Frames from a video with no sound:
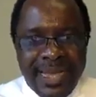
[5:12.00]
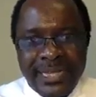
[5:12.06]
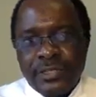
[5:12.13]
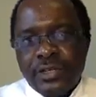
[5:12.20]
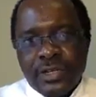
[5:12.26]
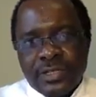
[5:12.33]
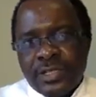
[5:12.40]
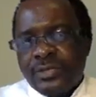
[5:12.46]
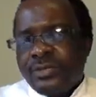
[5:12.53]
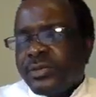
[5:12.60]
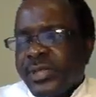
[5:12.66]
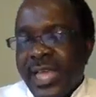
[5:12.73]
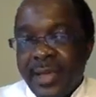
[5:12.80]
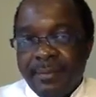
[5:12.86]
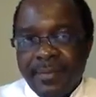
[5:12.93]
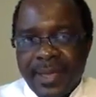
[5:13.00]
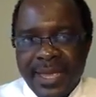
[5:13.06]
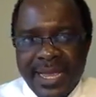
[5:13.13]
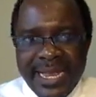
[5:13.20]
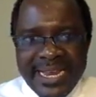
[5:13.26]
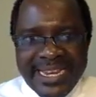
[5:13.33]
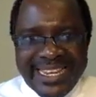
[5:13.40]
it meant nothing to them.
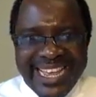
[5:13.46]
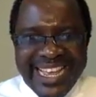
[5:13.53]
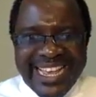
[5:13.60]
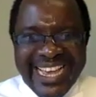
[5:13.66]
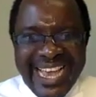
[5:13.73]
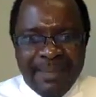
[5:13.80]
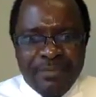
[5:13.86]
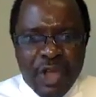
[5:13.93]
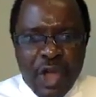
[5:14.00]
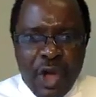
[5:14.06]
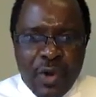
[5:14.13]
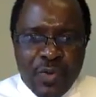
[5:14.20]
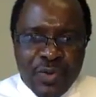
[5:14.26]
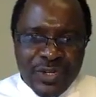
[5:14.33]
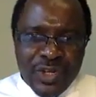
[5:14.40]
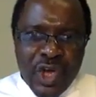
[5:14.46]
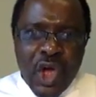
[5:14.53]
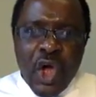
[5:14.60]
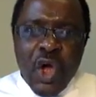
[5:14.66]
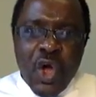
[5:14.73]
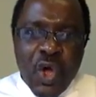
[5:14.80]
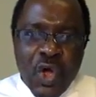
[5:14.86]
They kept on with
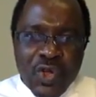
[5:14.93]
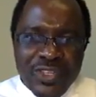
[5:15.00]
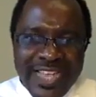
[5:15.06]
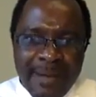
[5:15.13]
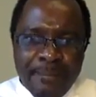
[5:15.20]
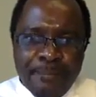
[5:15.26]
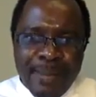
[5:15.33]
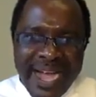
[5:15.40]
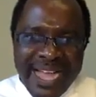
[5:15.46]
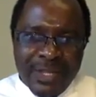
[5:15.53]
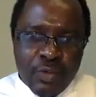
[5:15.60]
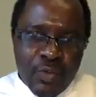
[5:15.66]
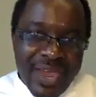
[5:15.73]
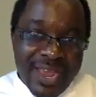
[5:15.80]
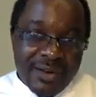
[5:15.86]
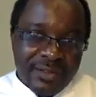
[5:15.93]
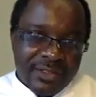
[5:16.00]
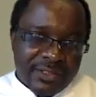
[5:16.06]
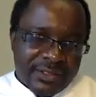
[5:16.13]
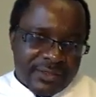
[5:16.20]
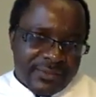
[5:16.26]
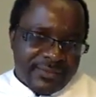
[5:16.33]
all their bad
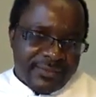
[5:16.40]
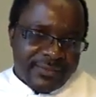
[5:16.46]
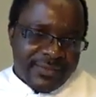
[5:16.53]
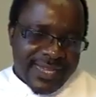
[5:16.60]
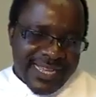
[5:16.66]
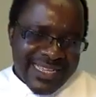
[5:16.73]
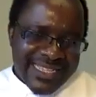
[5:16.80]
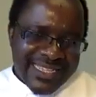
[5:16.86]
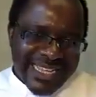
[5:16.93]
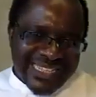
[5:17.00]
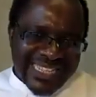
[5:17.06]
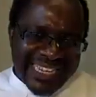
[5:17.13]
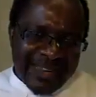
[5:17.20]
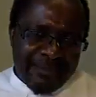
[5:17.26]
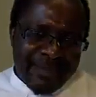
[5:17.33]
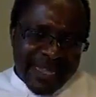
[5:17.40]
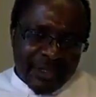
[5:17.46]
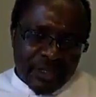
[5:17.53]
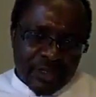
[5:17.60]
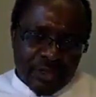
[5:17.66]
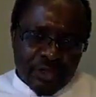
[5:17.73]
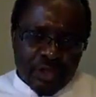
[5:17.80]
wills and satanic
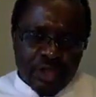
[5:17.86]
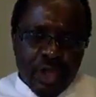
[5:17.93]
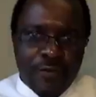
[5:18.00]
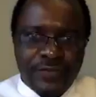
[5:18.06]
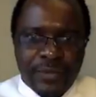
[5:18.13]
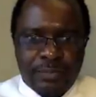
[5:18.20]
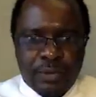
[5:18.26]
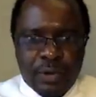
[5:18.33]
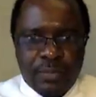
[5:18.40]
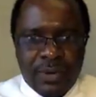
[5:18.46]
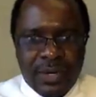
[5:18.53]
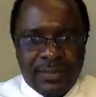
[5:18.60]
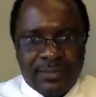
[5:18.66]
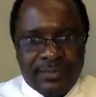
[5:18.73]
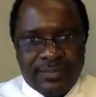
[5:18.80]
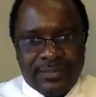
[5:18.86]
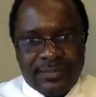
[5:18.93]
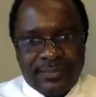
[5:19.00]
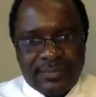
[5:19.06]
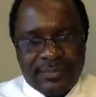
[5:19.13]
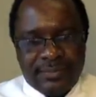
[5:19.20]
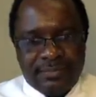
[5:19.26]
methods to solve the problem.
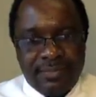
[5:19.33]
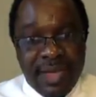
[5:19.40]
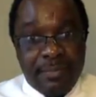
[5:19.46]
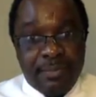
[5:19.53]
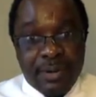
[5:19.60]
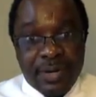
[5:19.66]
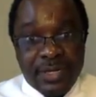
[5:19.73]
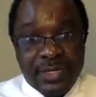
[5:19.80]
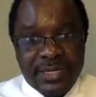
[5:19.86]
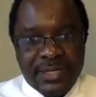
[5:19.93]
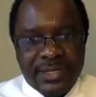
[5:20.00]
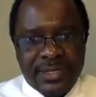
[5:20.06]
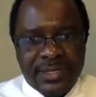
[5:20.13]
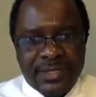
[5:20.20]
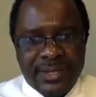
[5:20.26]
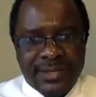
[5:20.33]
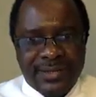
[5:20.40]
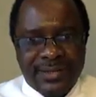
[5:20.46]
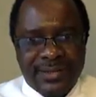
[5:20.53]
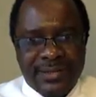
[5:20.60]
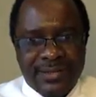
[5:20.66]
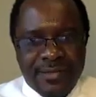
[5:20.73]
My brothers and
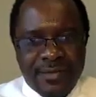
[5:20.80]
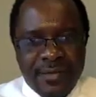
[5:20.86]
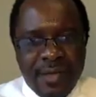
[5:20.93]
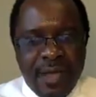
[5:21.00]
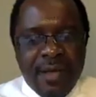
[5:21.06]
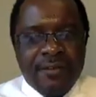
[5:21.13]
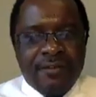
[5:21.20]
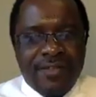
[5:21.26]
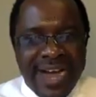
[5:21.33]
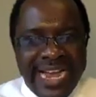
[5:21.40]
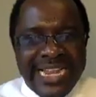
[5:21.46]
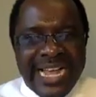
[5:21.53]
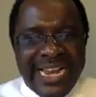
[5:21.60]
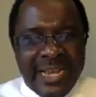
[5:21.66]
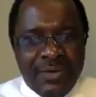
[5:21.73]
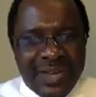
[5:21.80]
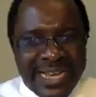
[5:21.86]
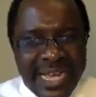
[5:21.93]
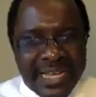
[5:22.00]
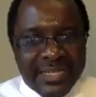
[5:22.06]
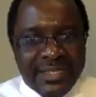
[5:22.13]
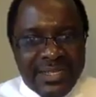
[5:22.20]
sisters, finally
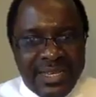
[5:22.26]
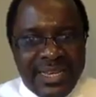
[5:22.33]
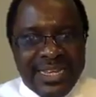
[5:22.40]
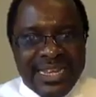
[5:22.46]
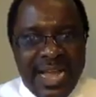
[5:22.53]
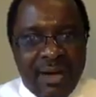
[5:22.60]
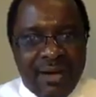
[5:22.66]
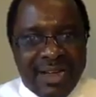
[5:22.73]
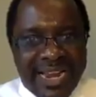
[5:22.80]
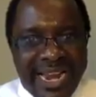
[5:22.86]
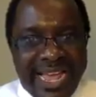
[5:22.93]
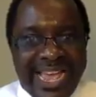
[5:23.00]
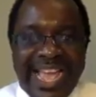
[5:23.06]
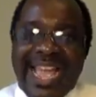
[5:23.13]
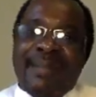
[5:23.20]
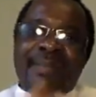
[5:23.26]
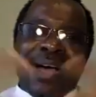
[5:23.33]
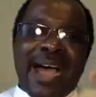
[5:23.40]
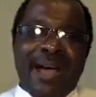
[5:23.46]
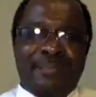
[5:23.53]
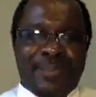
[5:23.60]
we can see it now clearly. I am